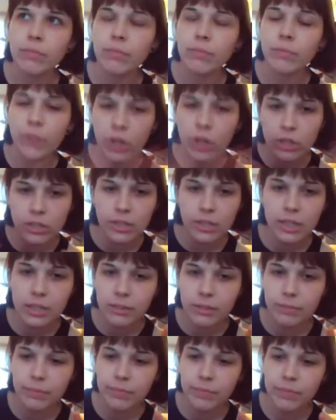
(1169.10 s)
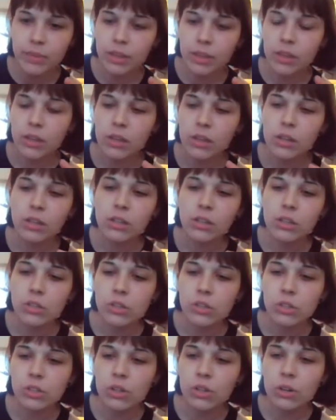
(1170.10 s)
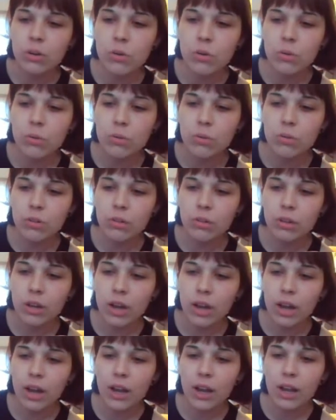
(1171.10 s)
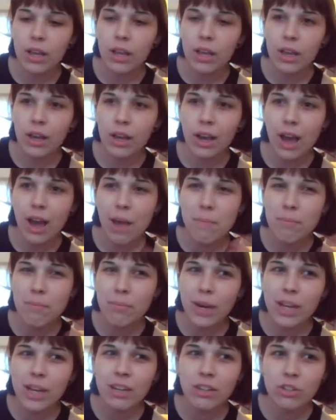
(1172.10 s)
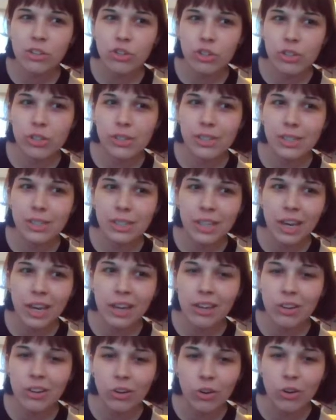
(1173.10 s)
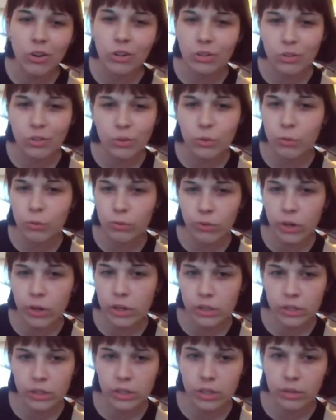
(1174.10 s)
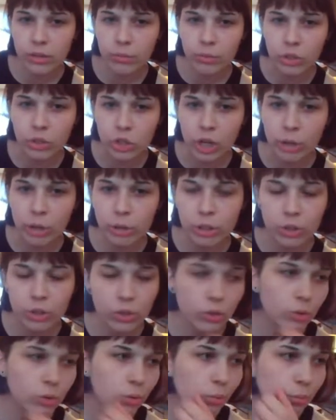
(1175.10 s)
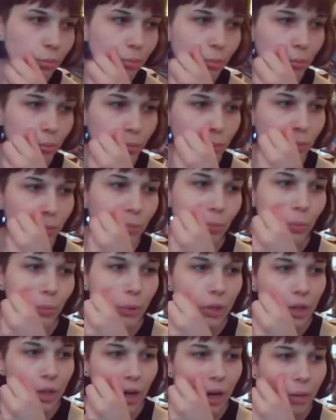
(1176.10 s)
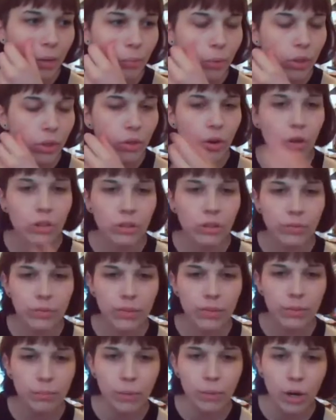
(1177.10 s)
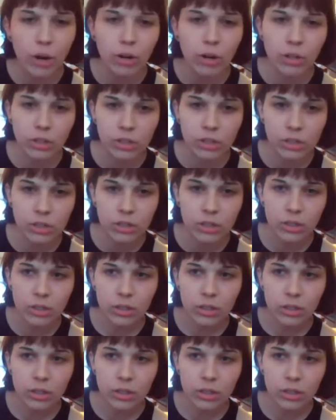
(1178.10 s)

faucet. So I might just get an all new faucet, which I assume would come with all of the parts